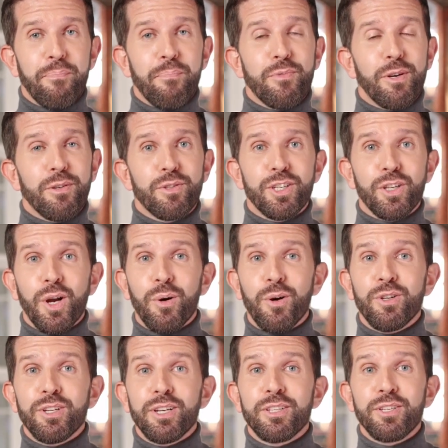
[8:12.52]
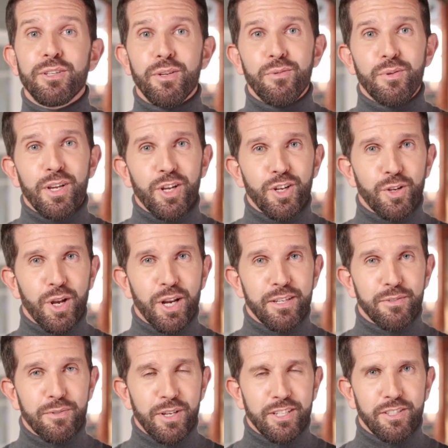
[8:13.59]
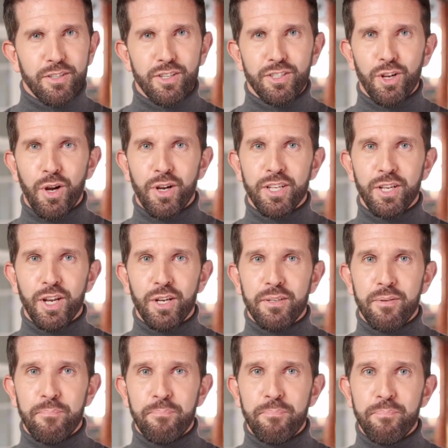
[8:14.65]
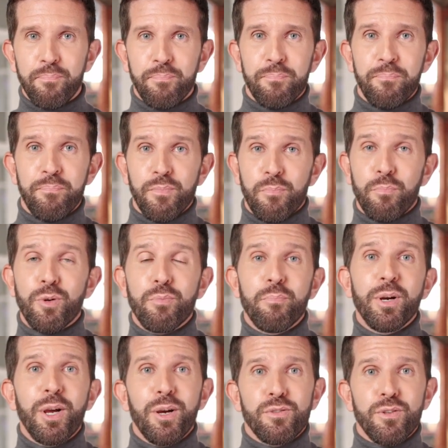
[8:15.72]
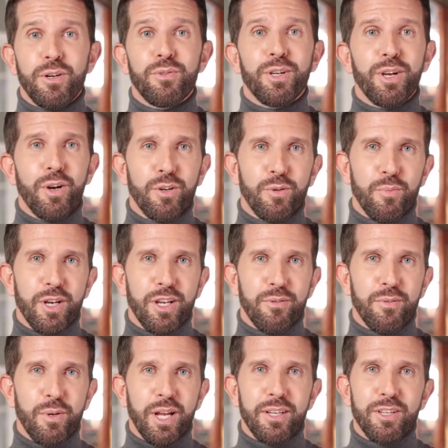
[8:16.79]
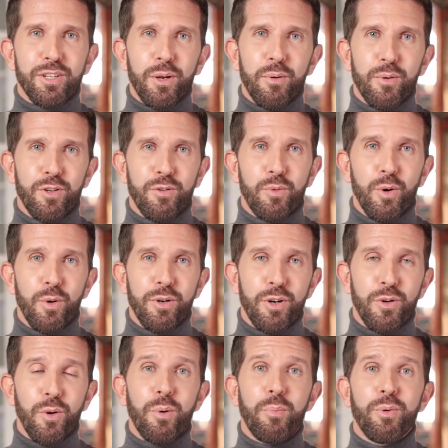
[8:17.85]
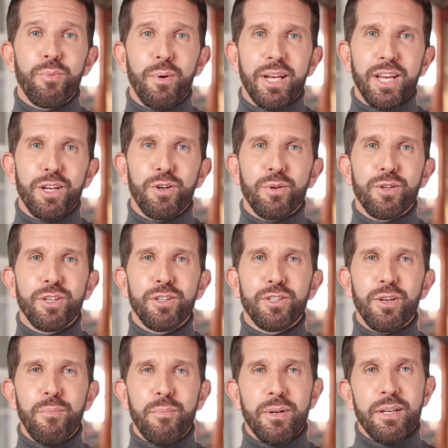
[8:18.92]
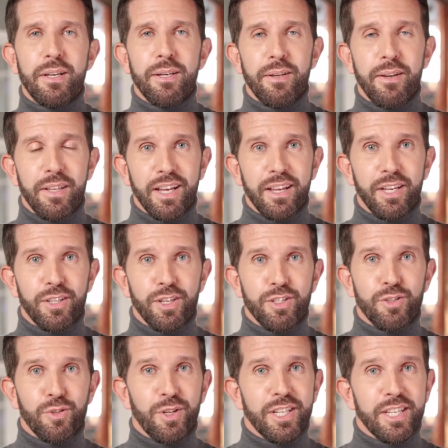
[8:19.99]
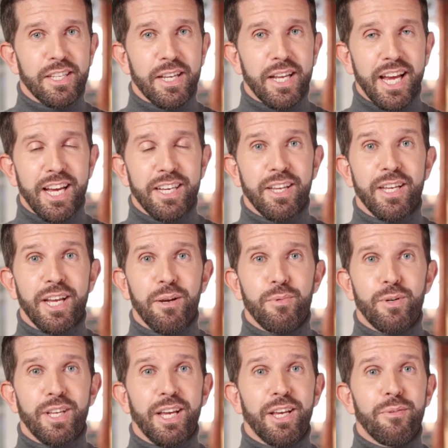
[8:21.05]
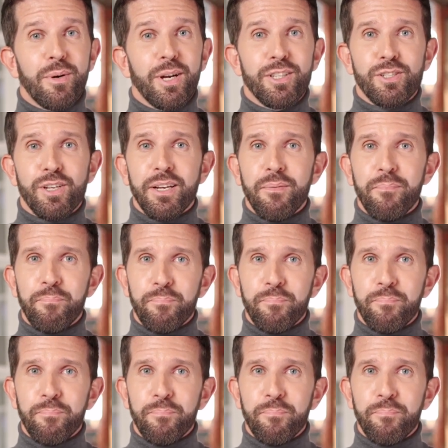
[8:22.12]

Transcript: $50 isn't the finish line, it's the starting gun. The move beyond 50 could redefine silver's role in the global financial system, in industry, and in everyday investing.